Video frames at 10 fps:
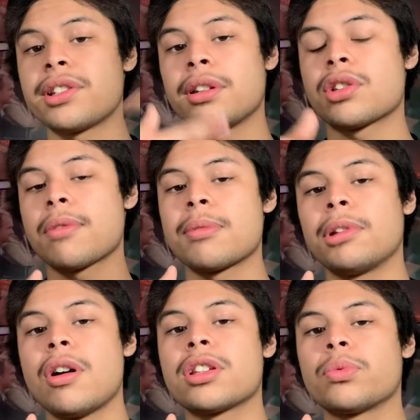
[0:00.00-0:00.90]
in the description
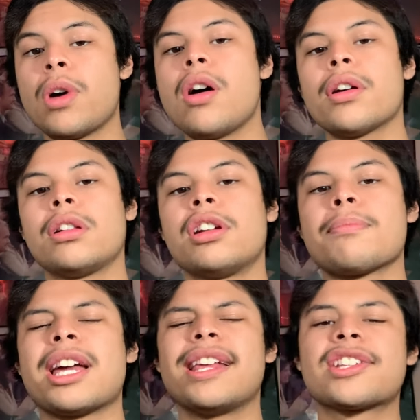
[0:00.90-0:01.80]
below as well, including
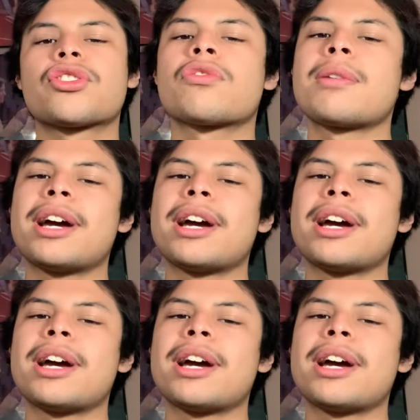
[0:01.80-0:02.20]
my Instagram,